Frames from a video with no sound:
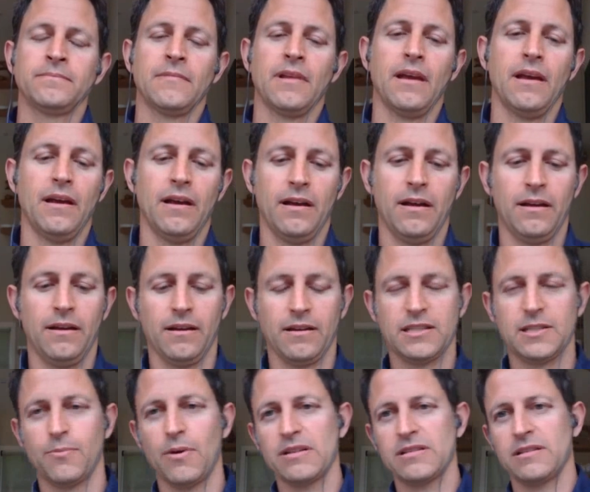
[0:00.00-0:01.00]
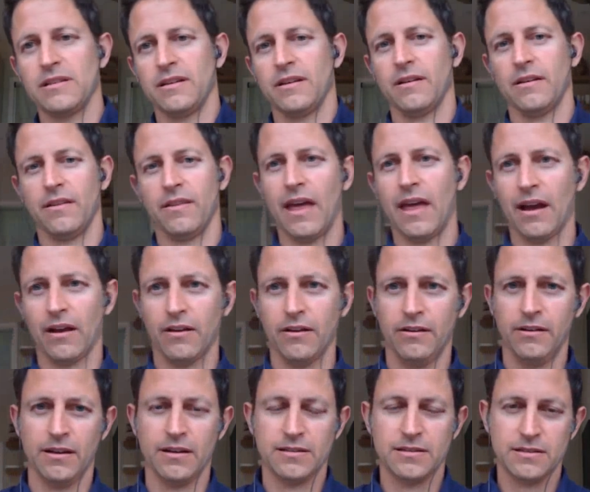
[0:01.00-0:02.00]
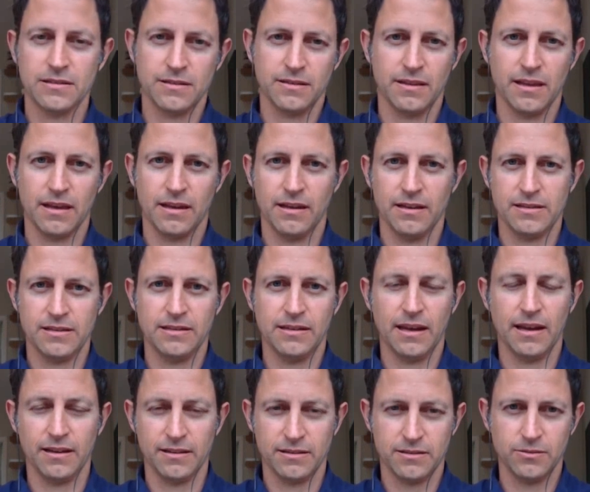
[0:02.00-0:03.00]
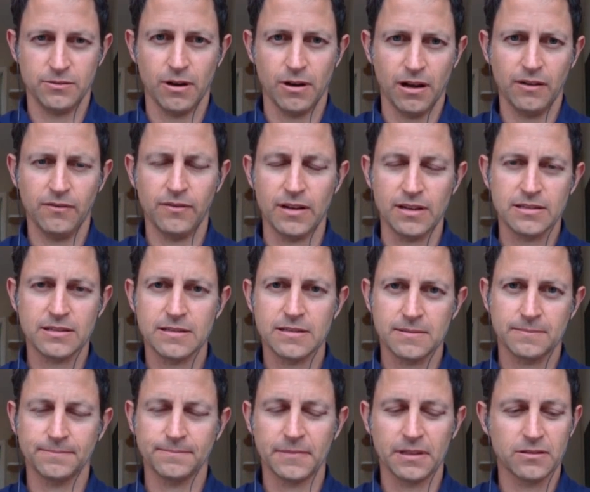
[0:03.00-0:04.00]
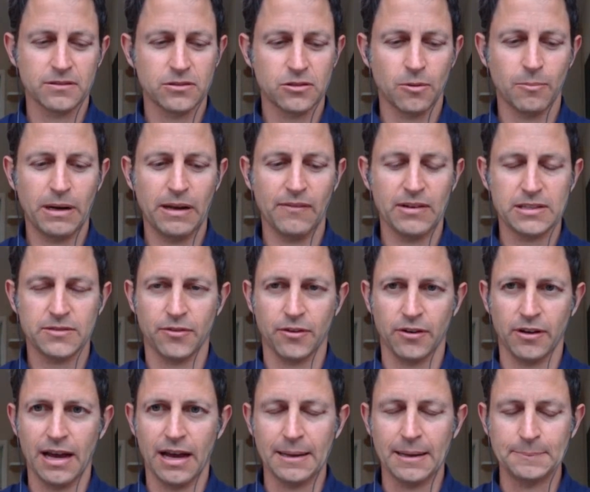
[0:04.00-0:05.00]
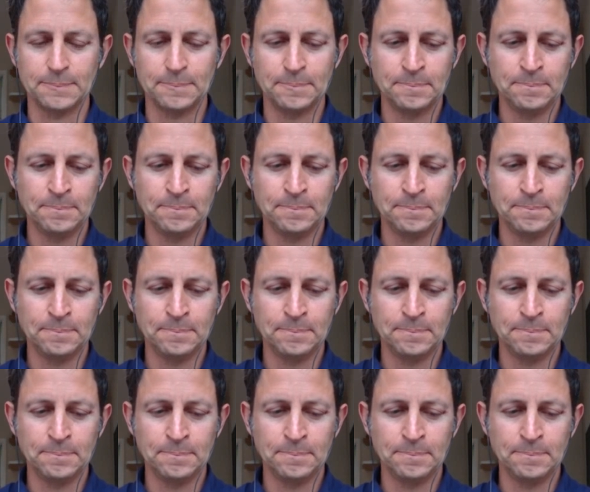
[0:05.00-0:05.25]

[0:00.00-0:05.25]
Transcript: and expressing that goodness that is innate to all of us. So many of us forget.